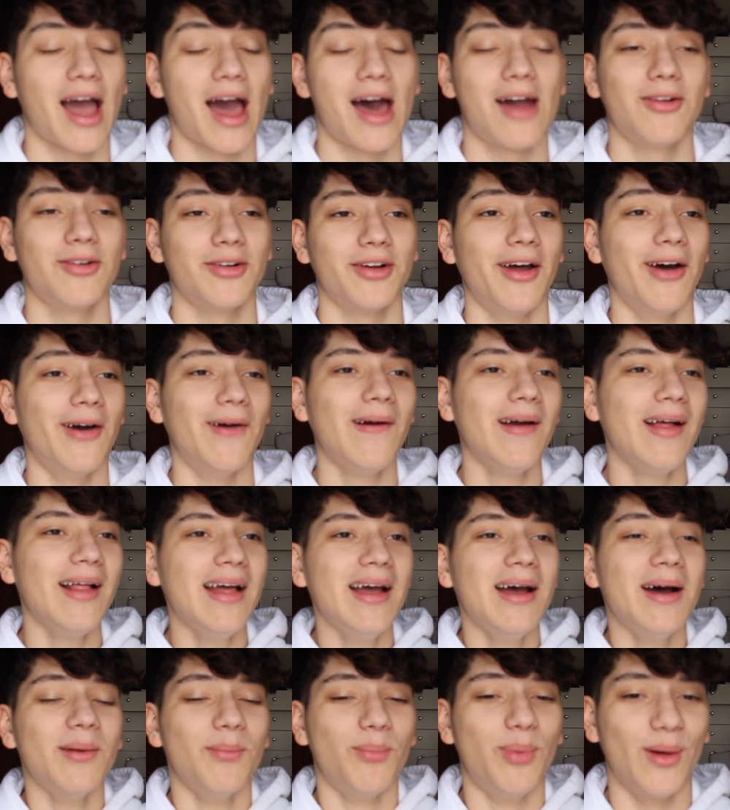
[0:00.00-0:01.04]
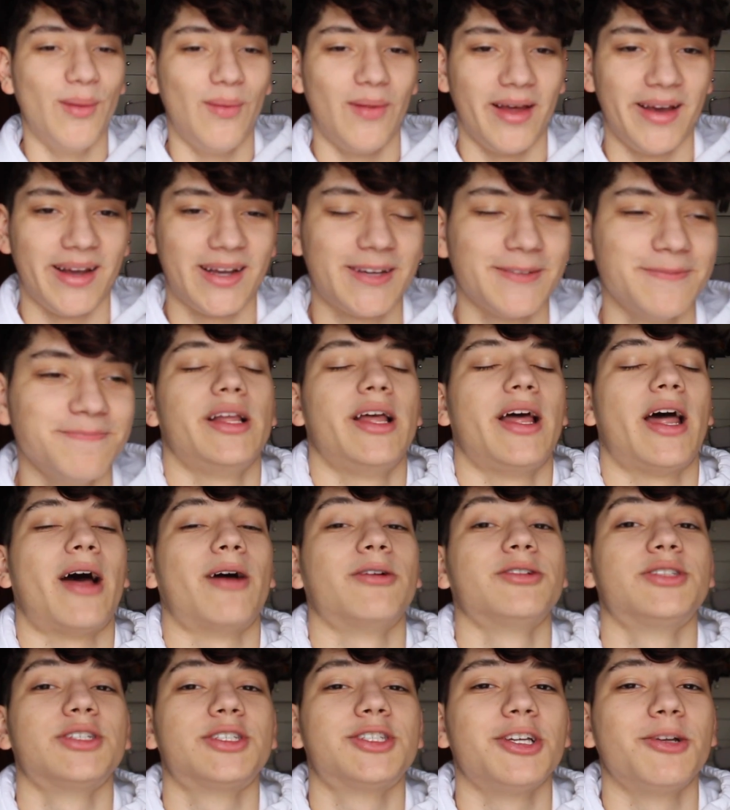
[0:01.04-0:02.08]
I don't know, but like I
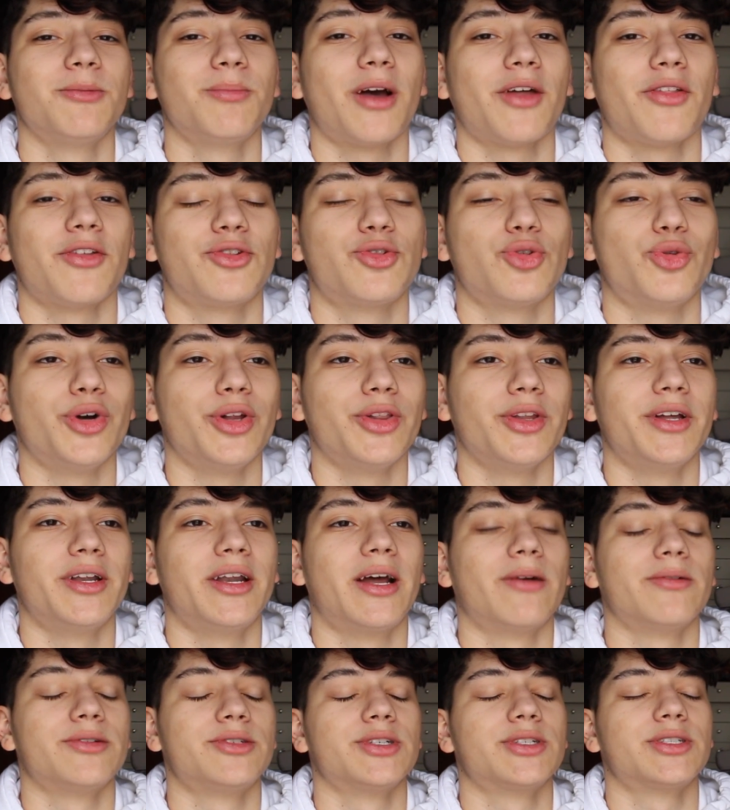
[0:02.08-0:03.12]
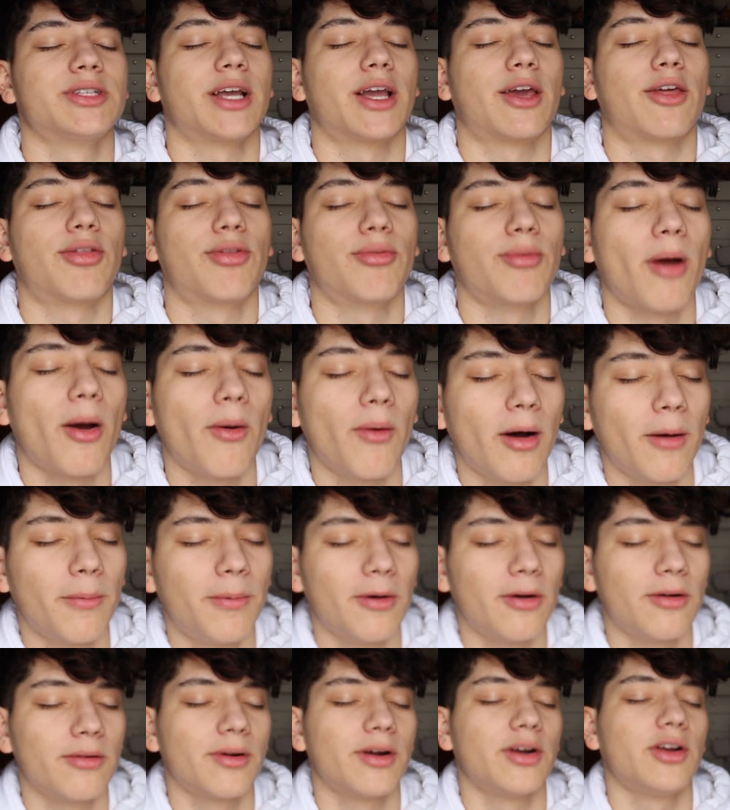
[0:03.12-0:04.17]
was just sitting by the toilet and I was just like, throw up
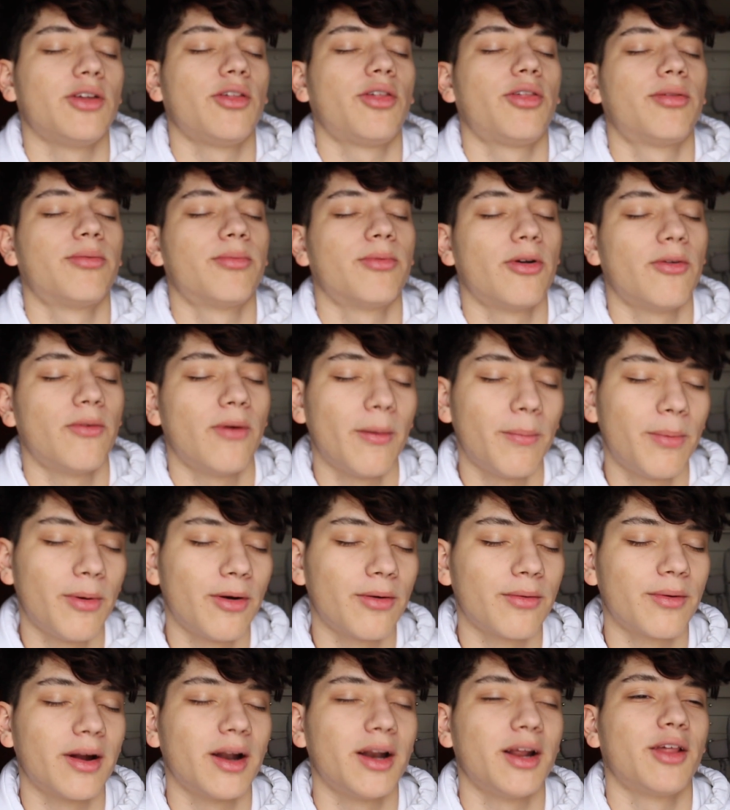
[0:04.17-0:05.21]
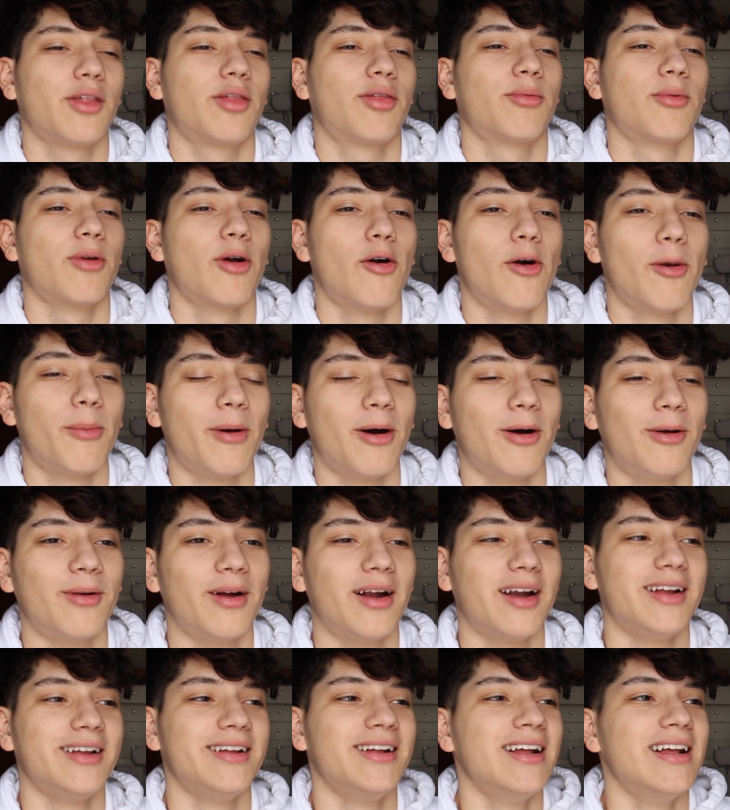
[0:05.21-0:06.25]
already, throw up already, throw up
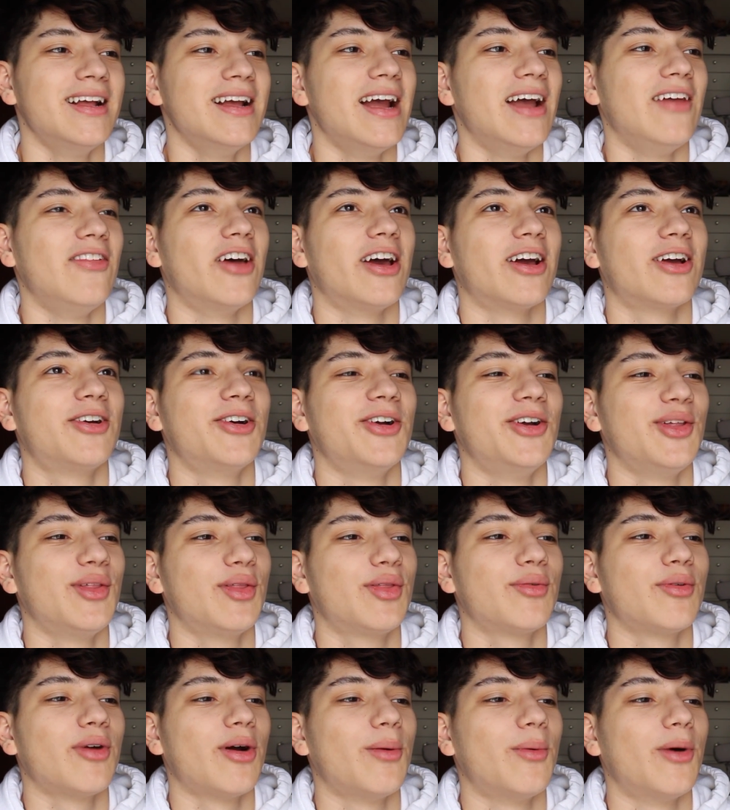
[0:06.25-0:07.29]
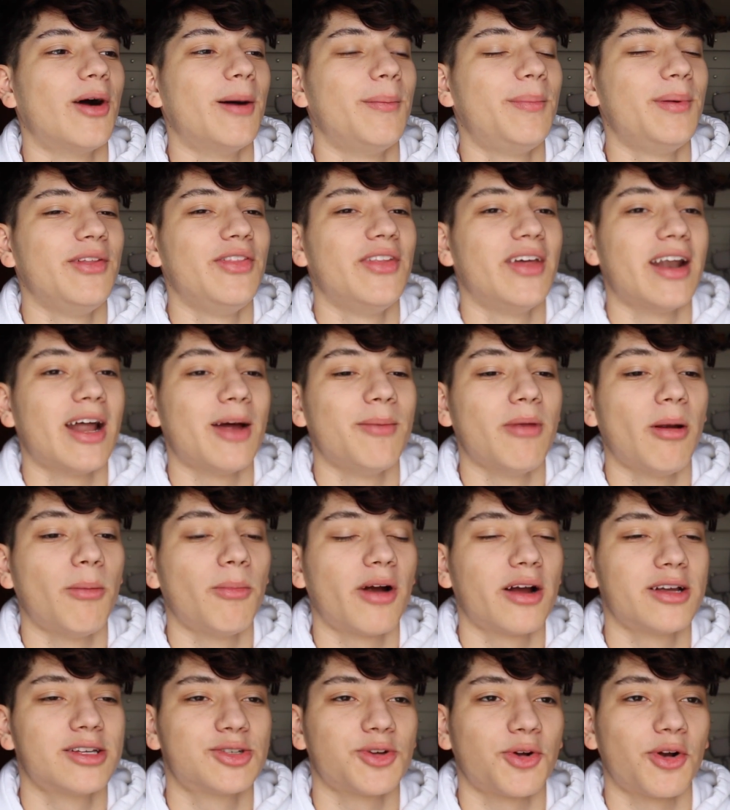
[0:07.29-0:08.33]
already, and then I couldn't throw up. And then I
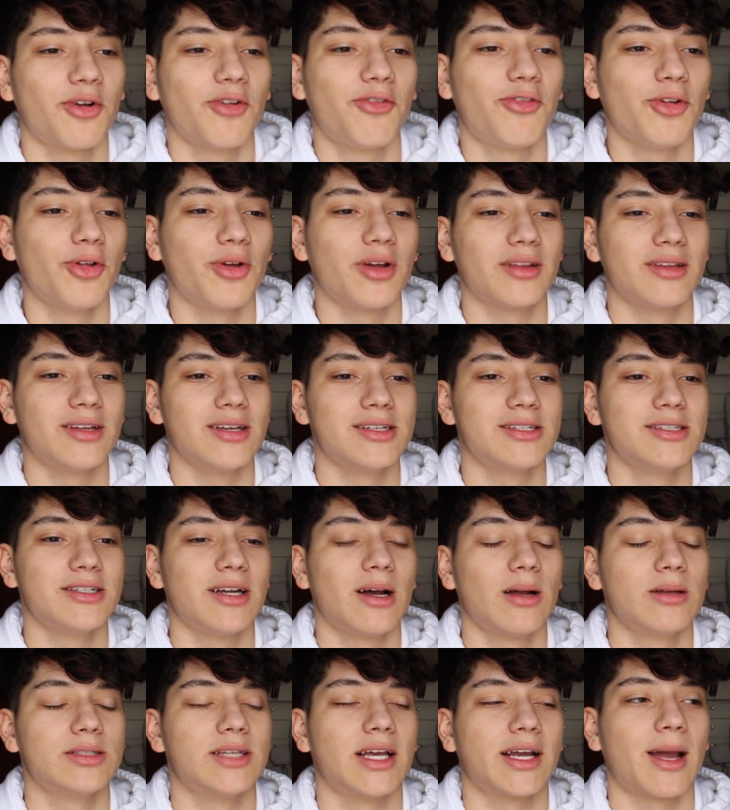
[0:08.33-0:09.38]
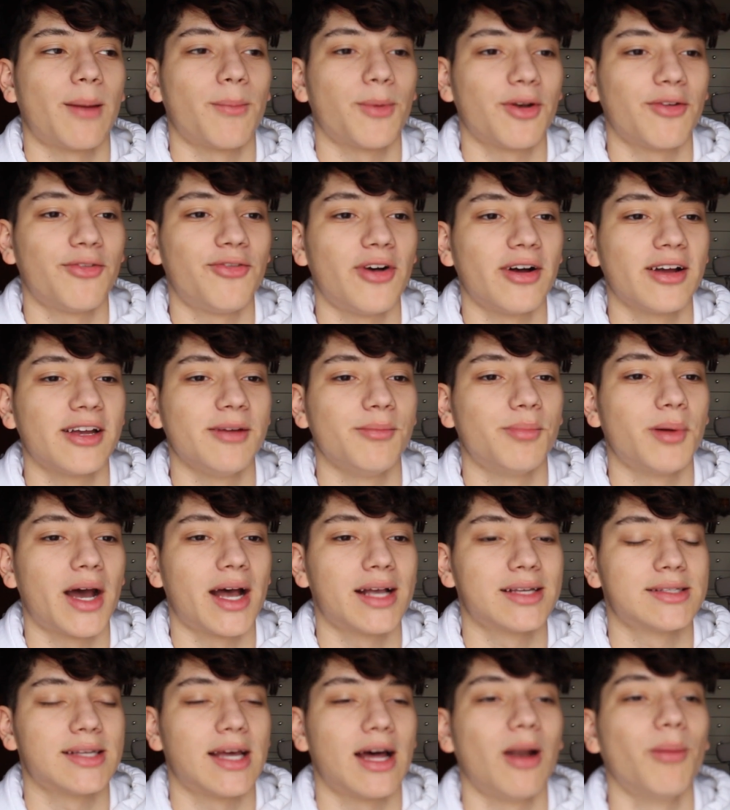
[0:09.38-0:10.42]
remember I started feeling dizzy, and I was like, I'm gonna fucking
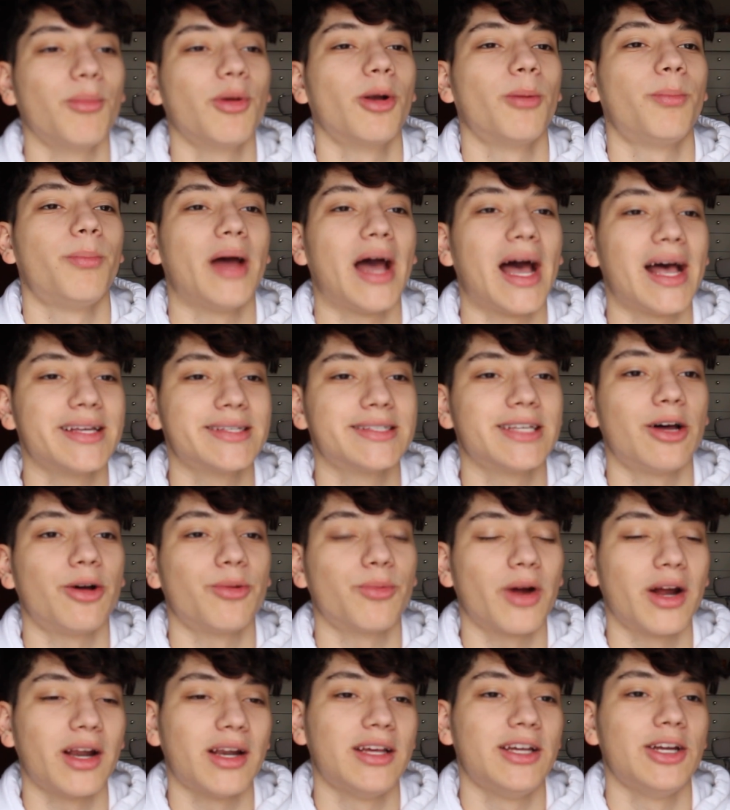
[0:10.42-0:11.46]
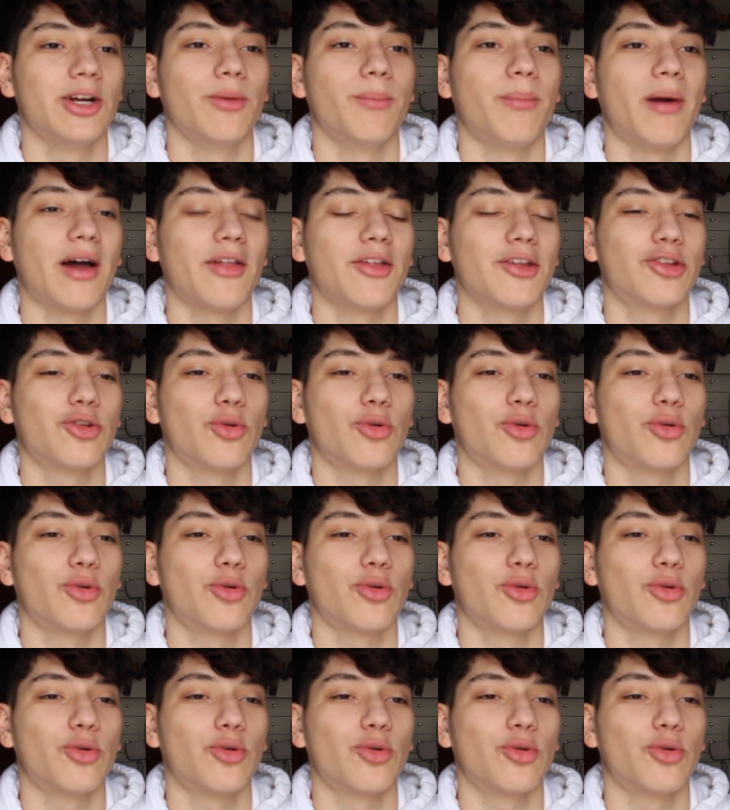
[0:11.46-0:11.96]
pass out. I'm gonna pass out right here by the